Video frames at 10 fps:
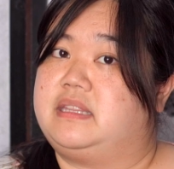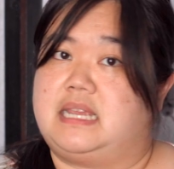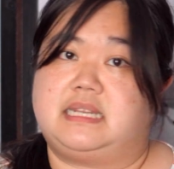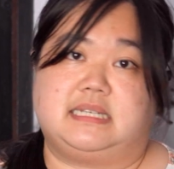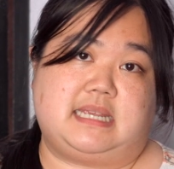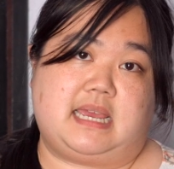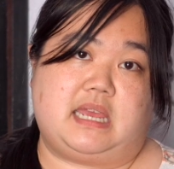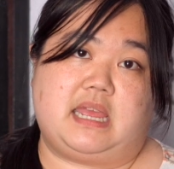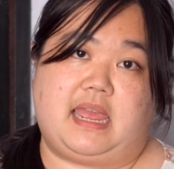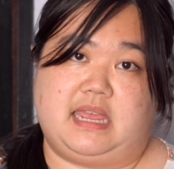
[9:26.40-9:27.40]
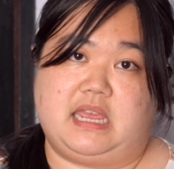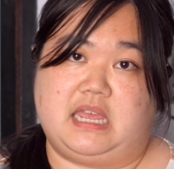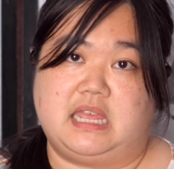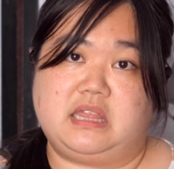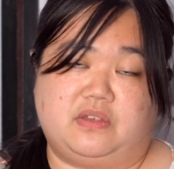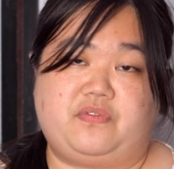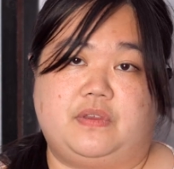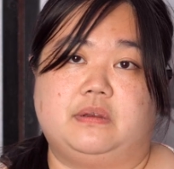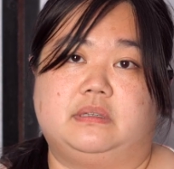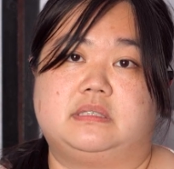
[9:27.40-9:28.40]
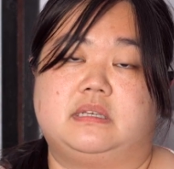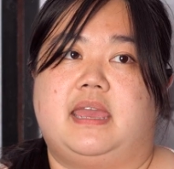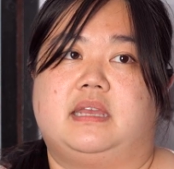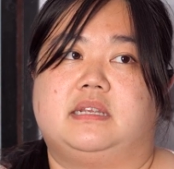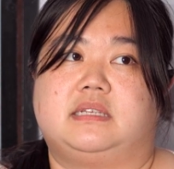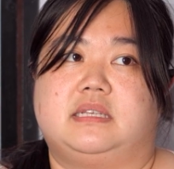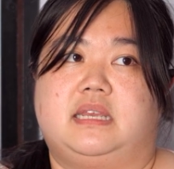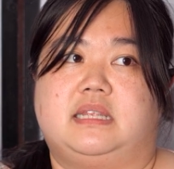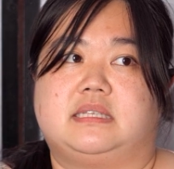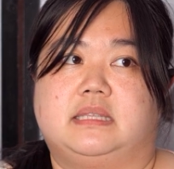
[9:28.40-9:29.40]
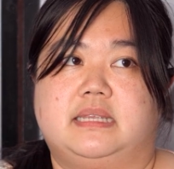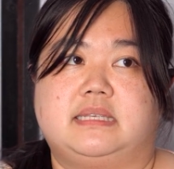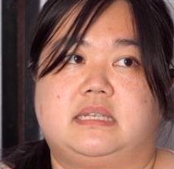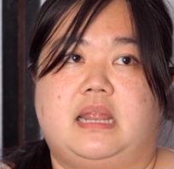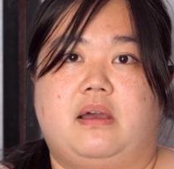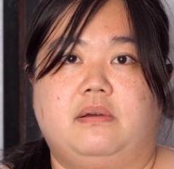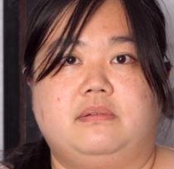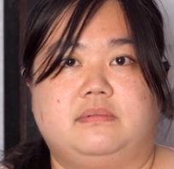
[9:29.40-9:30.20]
day to day in the field, and it's listed out